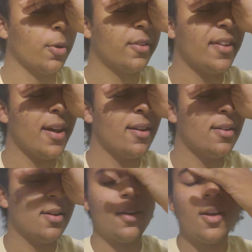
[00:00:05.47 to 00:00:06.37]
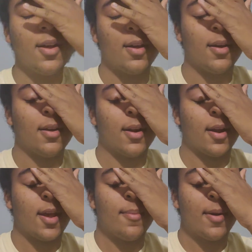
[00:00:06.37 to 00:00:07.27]
Awards at, and
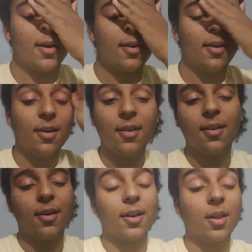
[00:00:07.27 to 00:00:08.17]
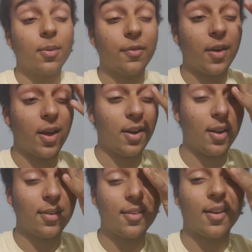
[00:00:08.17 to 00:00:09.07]
I came back, had a little bit of a
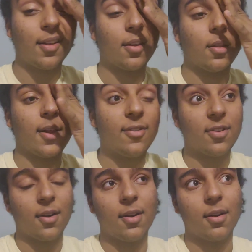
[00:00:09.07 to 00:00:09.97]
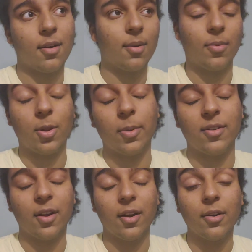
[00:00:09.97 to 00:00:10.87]
headache. It's kind of like on the left side here, and I'm a little
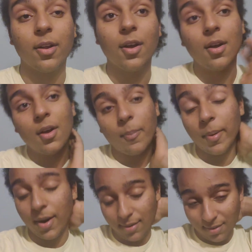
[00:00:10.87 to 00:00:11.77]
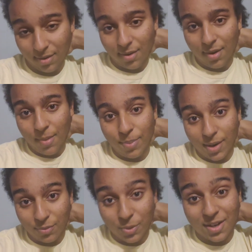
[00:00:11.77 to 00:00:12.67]
bit tired. But,
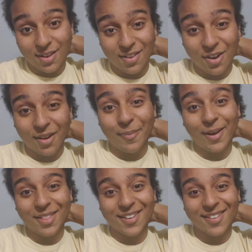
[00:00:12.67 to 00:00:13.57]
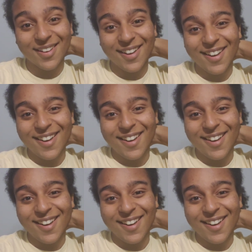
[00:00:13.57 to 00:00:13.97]
but we need to talk about this.